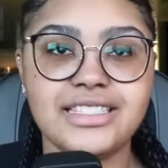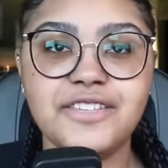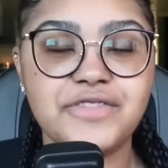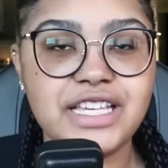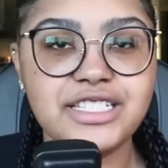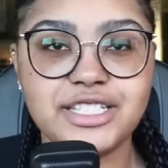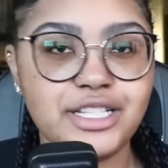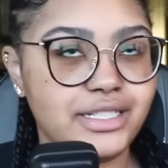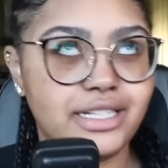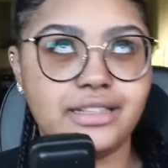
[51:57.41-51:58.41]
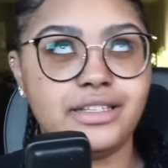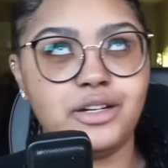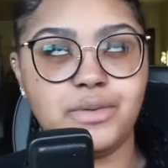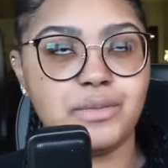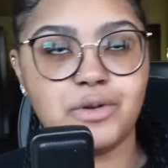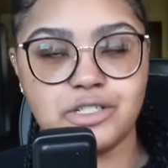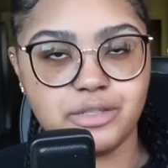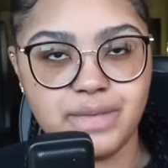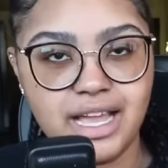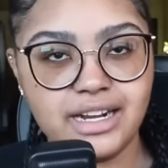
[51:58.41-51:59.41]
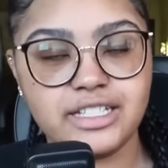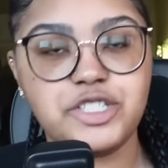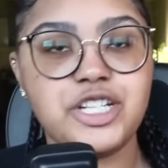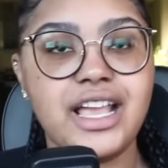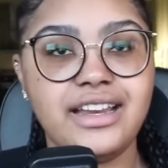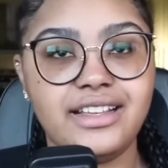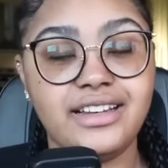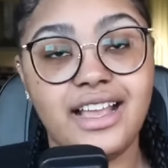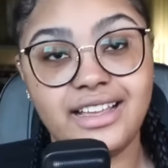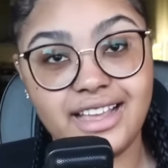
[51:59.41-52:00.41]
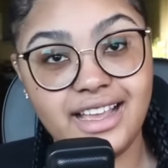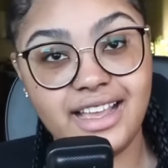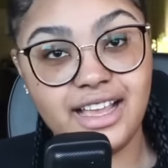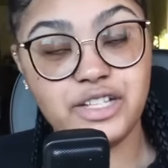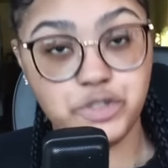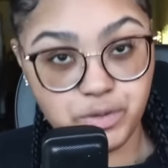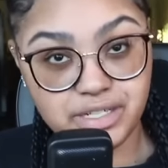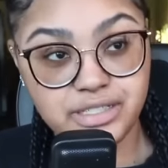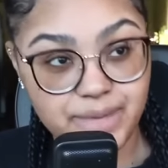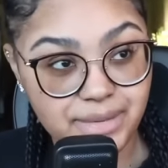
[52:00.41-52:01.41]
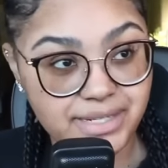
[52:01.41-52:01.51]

if things couldn't get a little bit more dramatic, Shannon, aka Jordan's baby